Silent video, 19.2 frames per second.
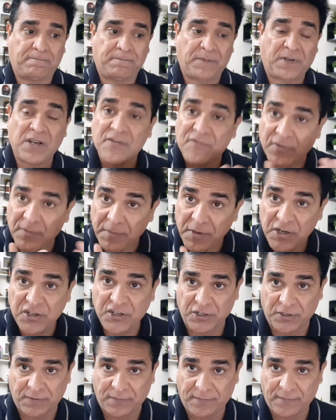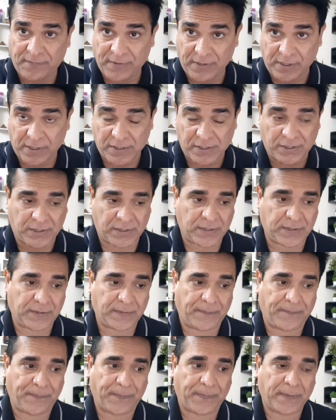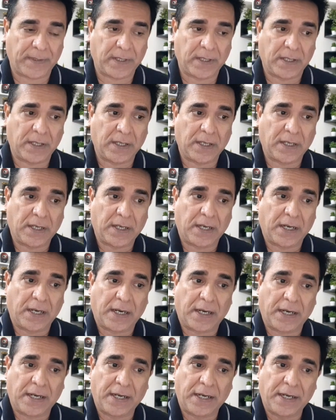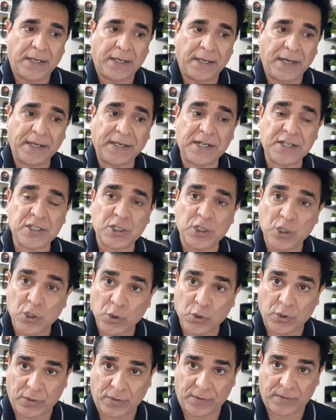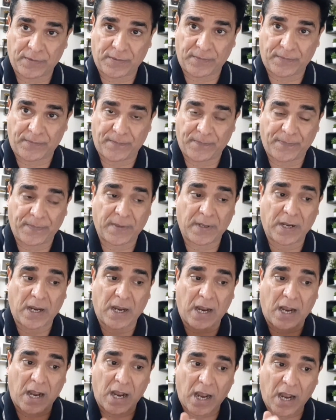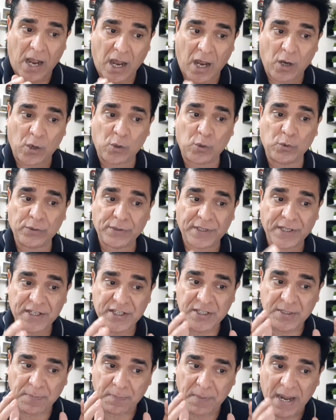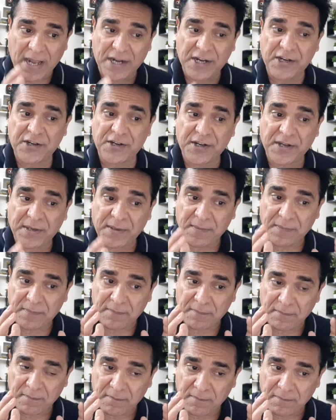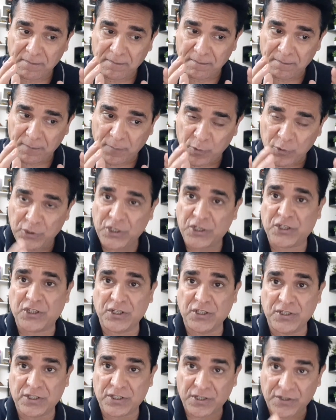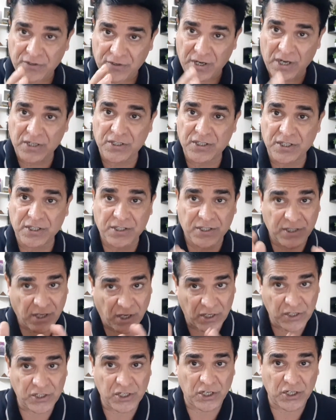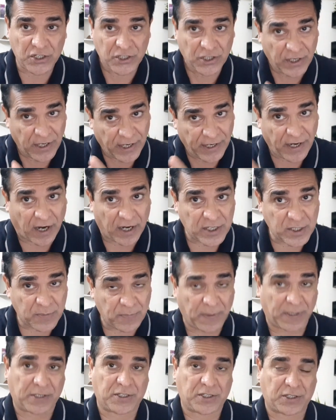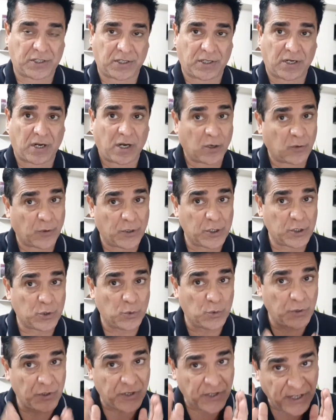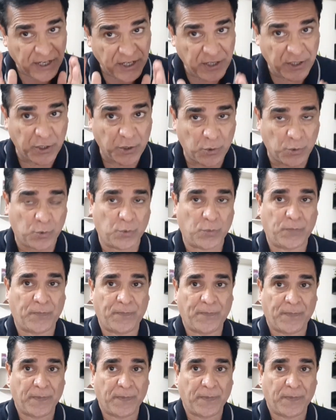information with us, let us look how these planetary positions, transits, conjunction and aspects are going to treat you